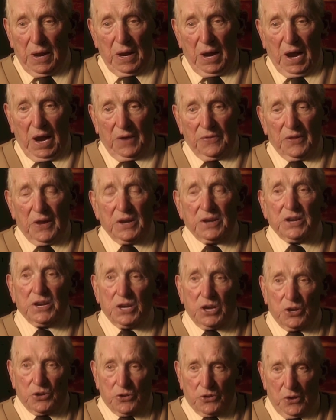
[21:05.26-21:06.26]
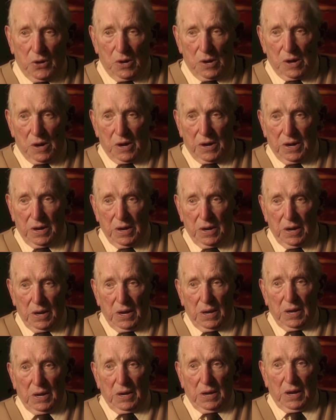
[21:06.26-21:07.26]
and they did it thoroughly.
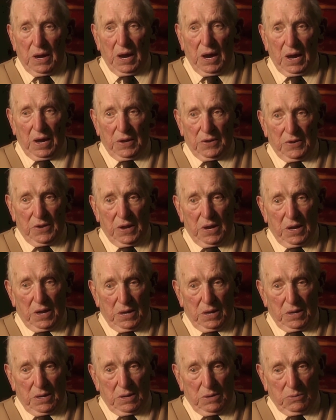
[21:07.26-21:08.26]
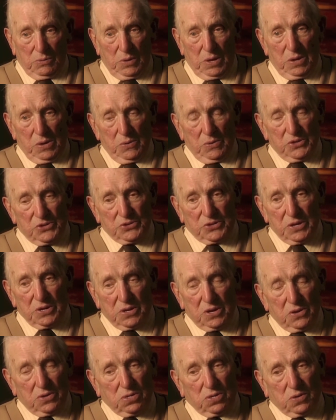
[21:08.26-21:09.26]
And we was
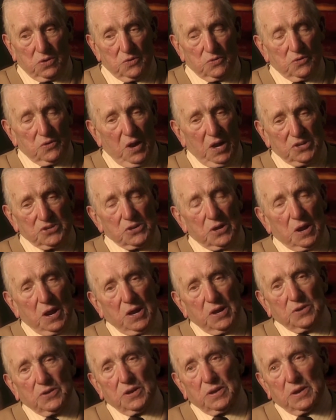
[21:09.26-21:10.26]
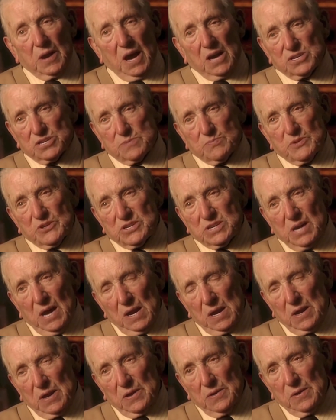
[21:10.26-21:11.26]
congratulated as a
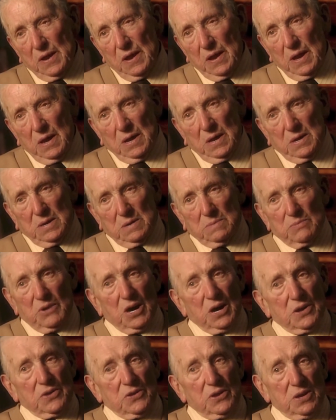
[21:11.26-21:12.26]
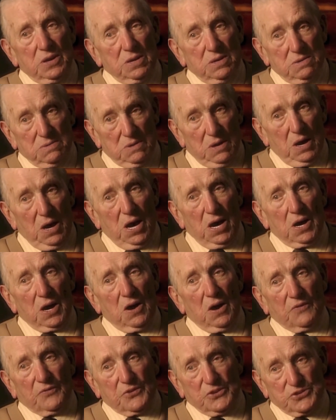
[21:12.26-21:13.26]
battalion by the high
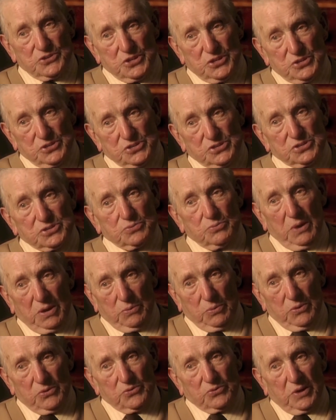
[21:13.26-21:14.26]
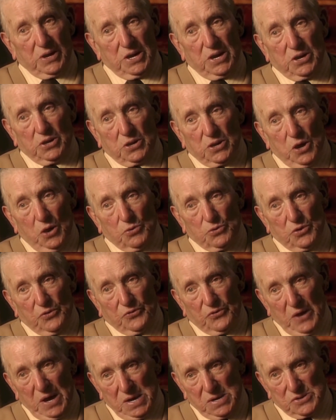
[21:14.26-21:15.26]
officers when we was ready to go to
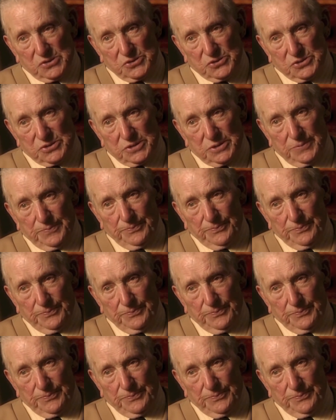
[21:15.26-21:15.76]
France.